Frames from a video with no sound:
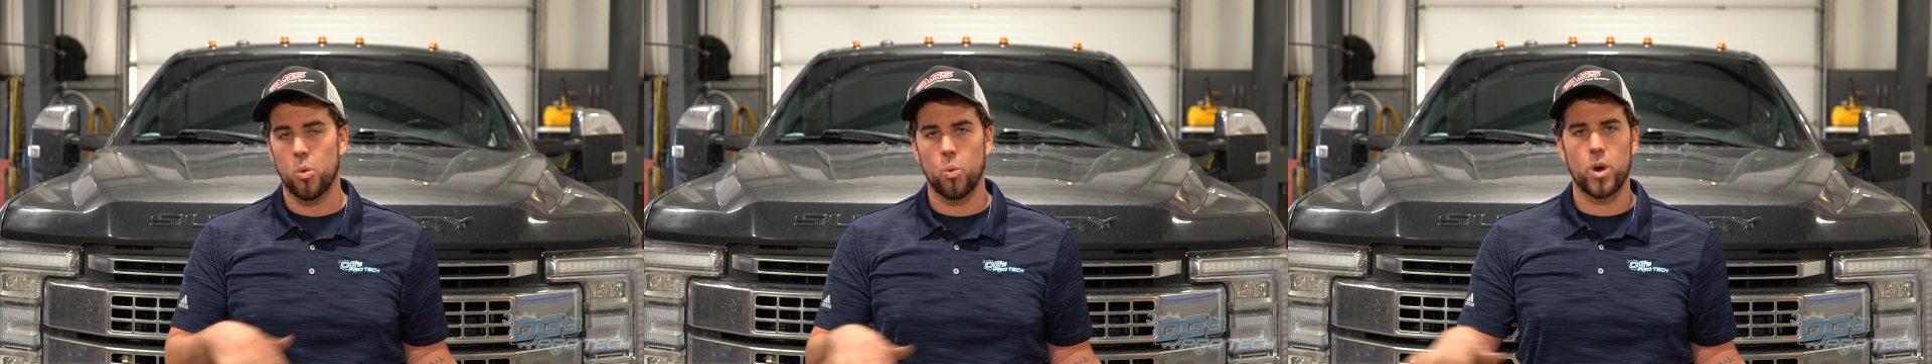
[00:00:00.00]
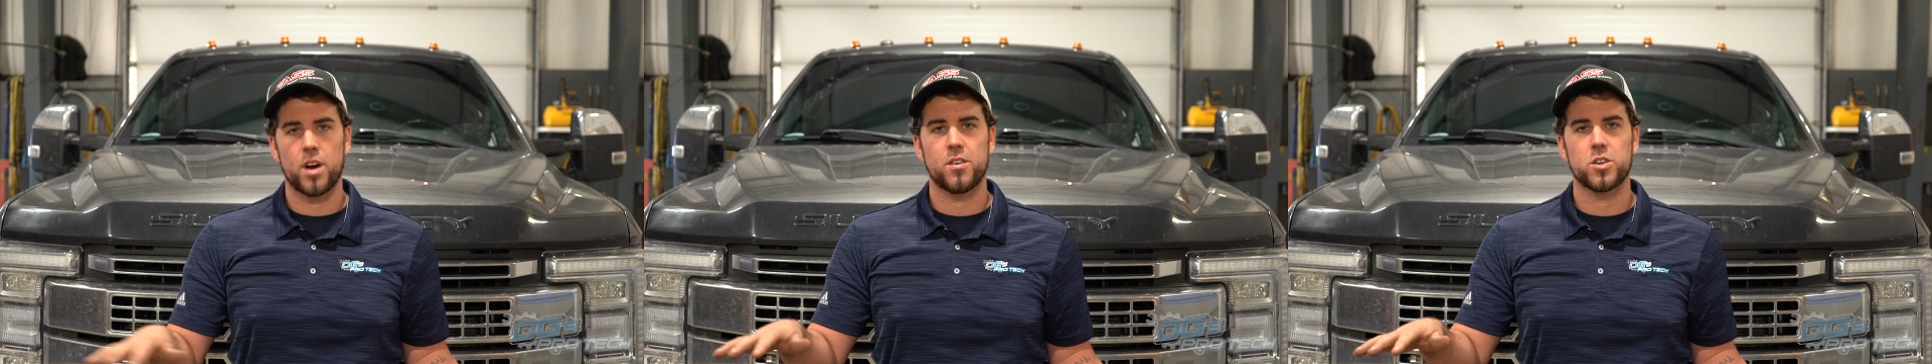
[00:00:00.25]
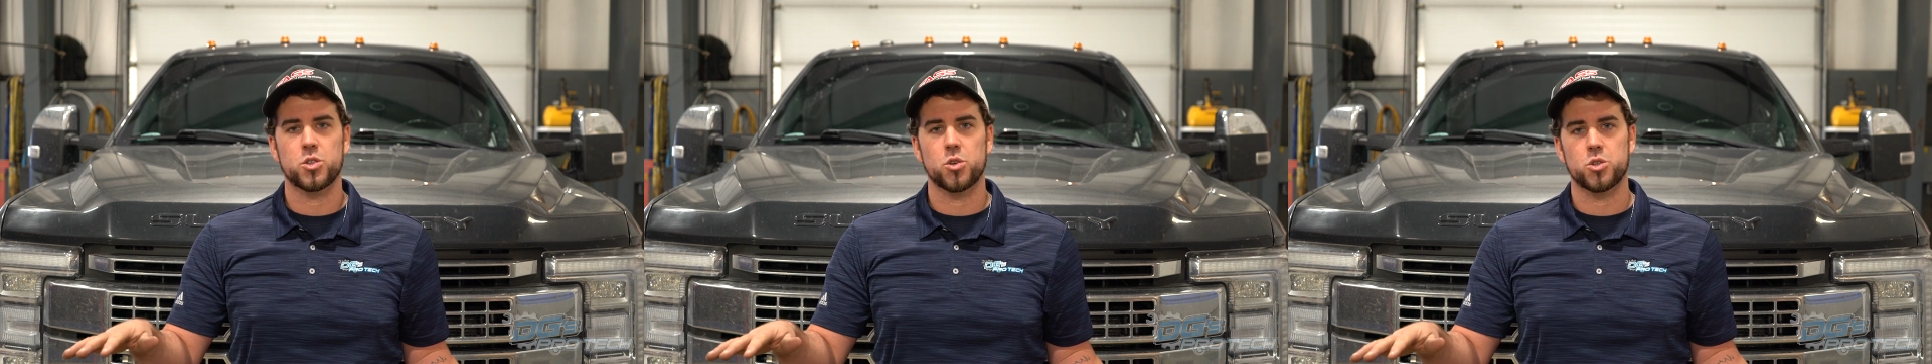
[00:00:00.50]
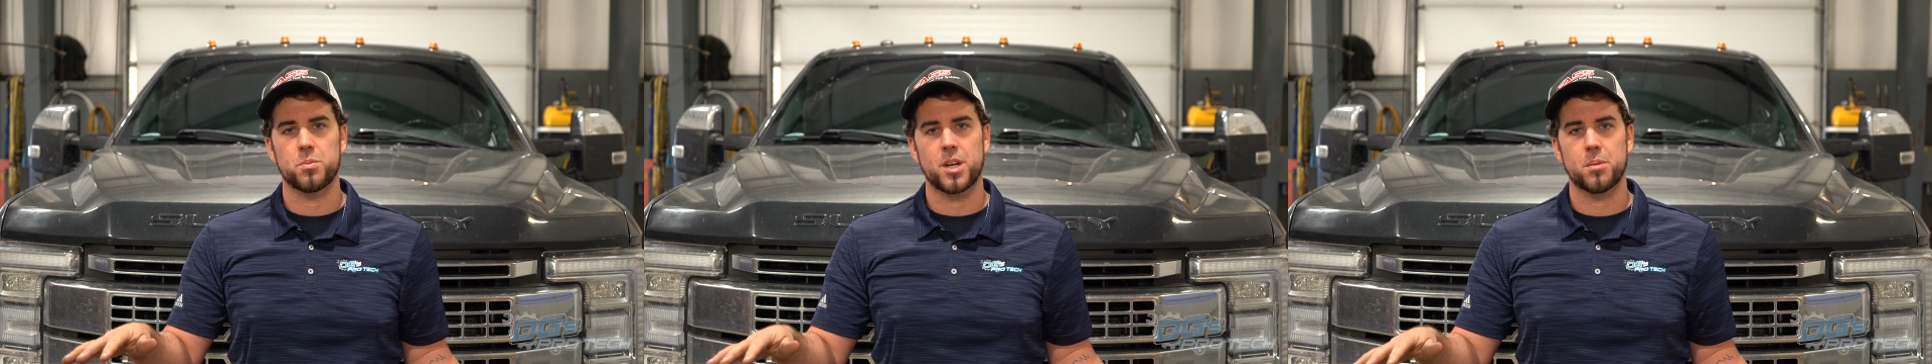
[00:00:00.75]
one of our
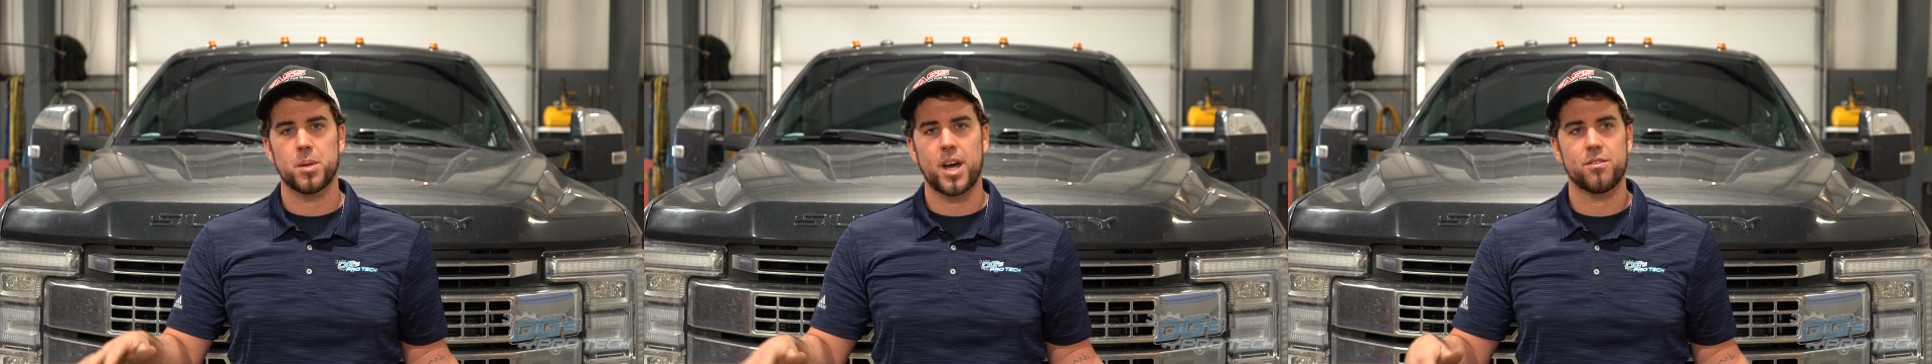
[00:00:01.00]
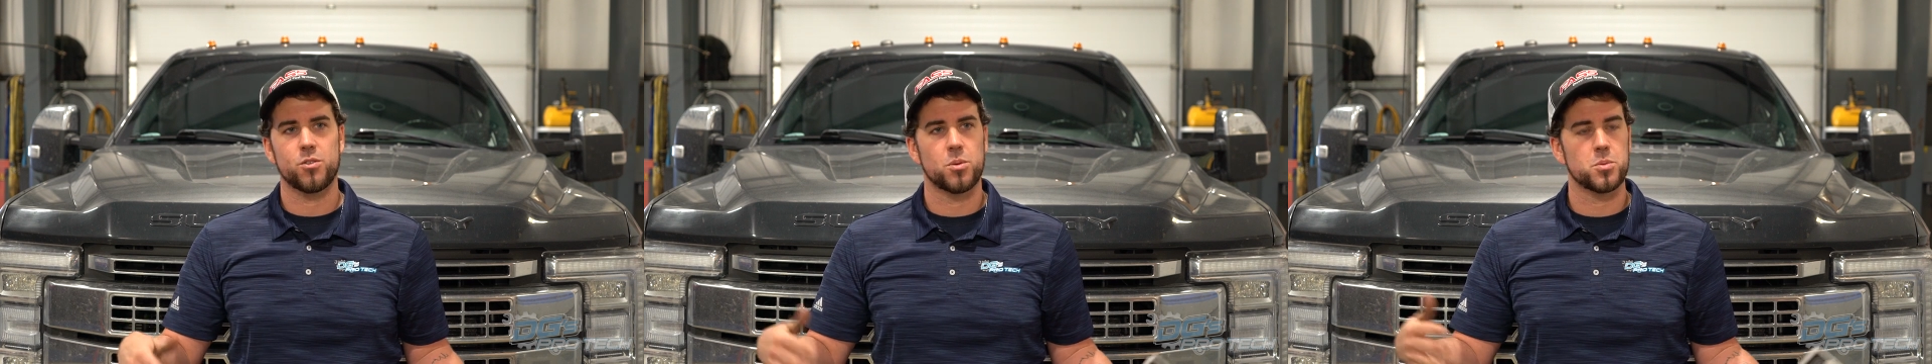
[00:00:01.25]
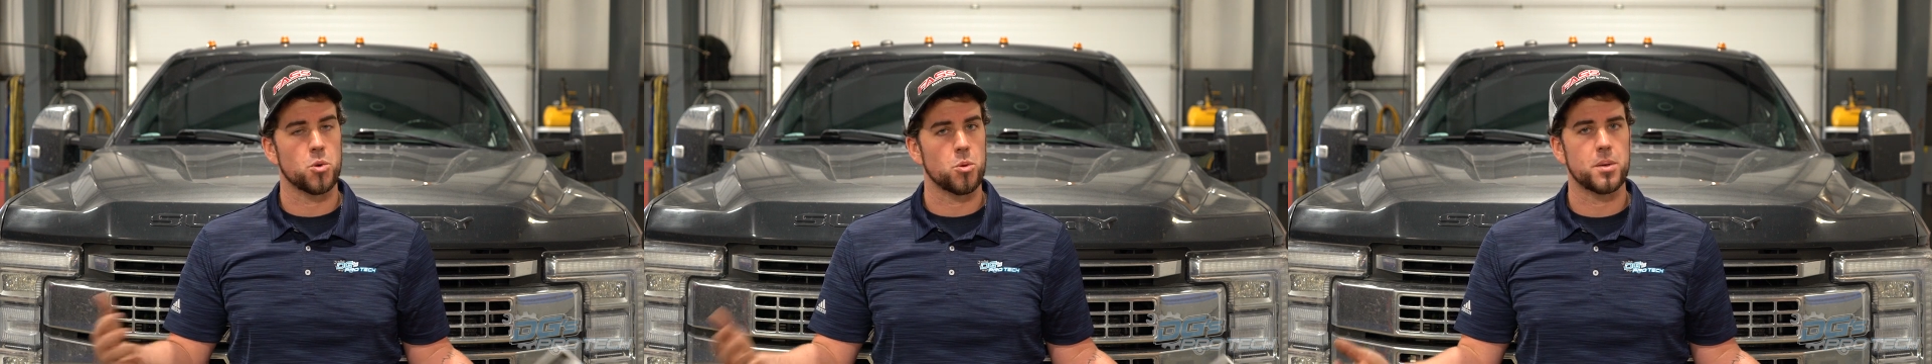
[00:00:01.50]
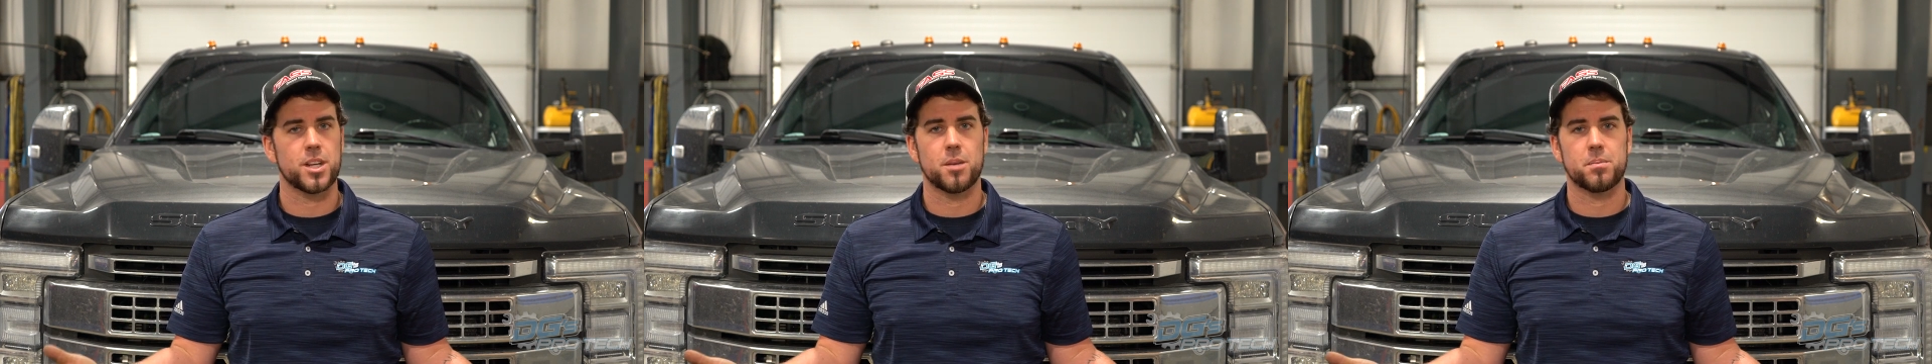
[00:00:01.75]
social media platforms or
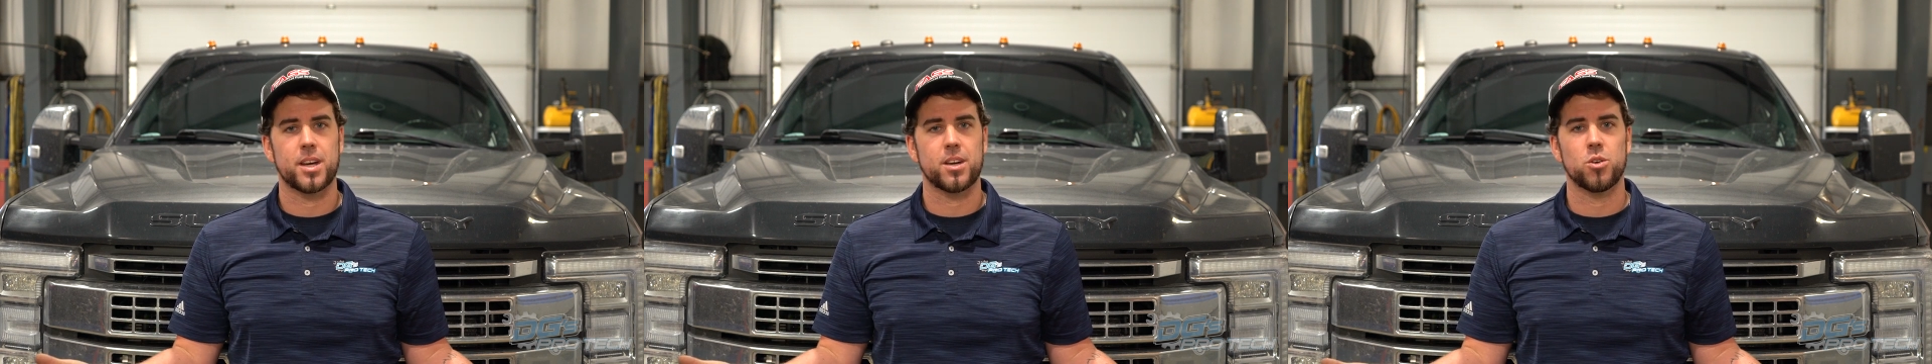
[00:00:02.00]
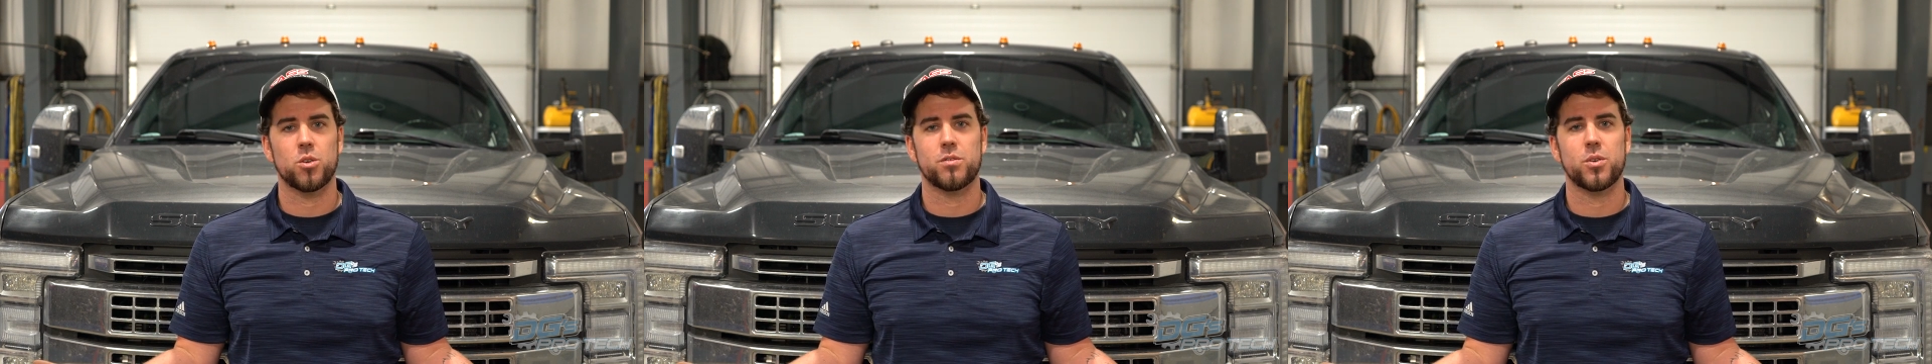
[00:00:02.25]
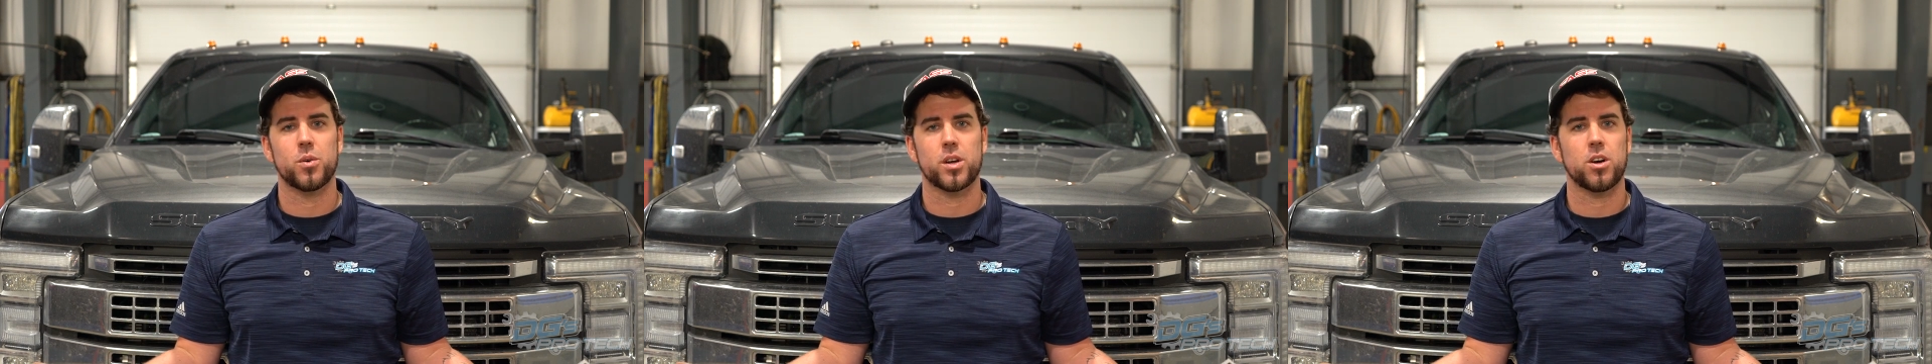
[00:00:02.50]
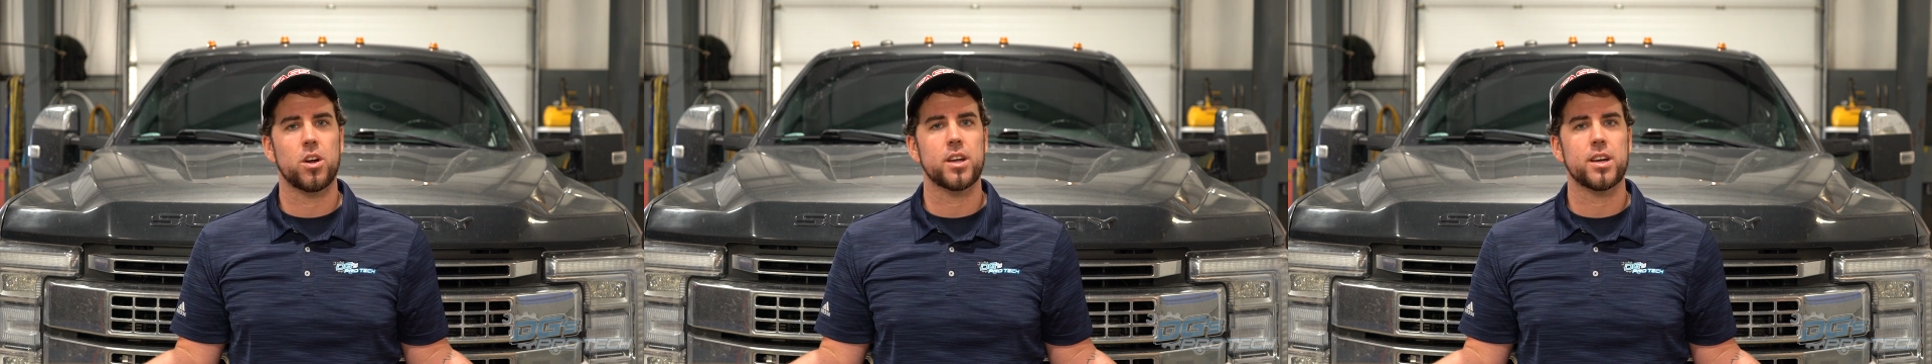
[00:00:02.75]
picking up that good old phone
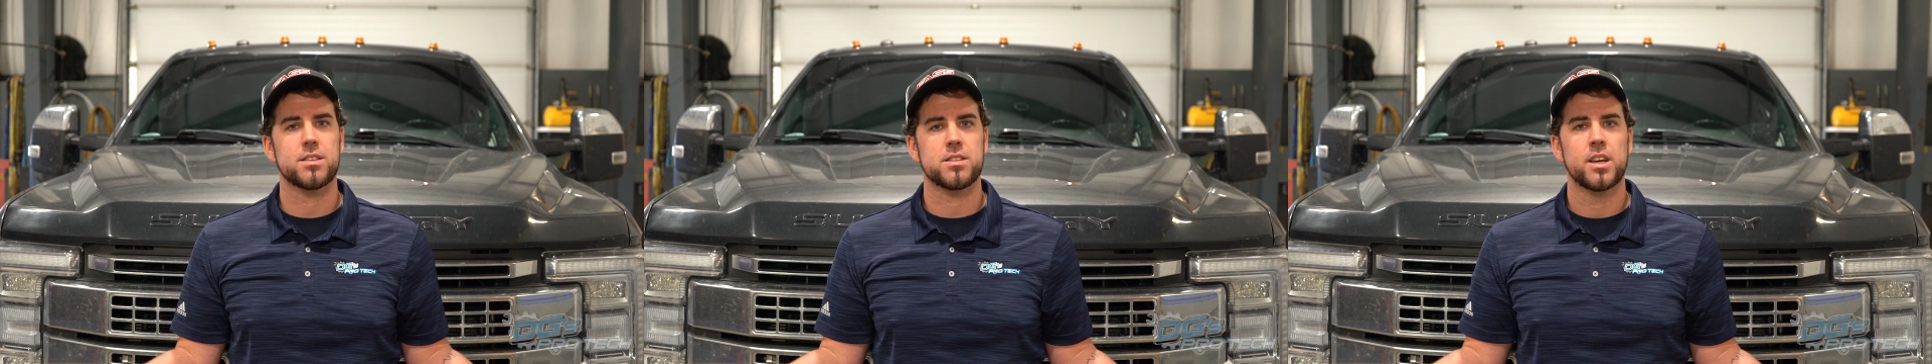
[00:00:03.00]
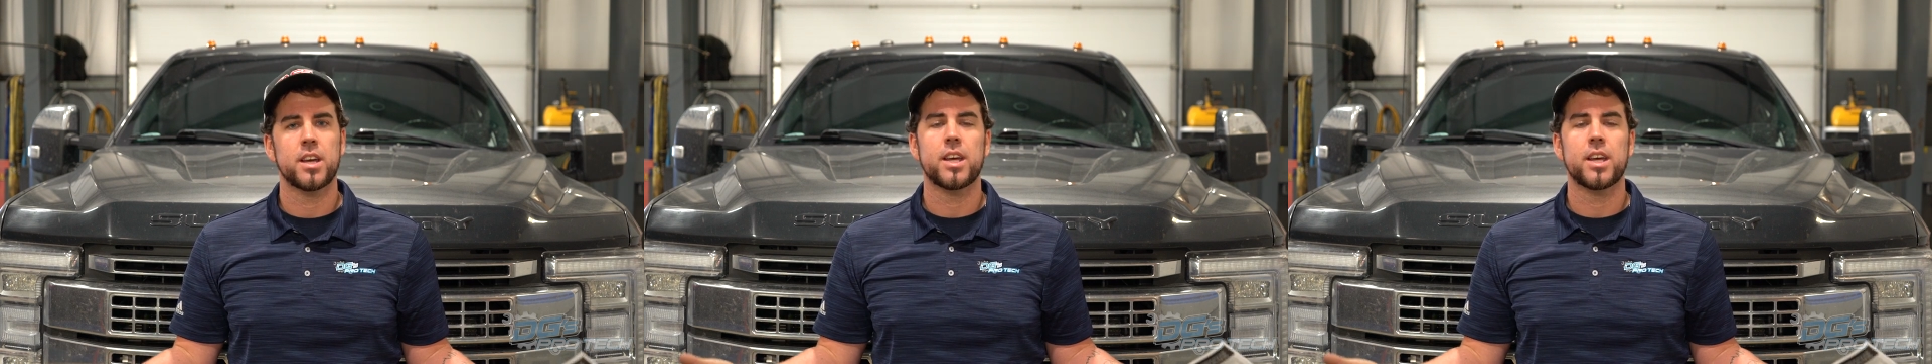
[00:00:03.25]
and calling us.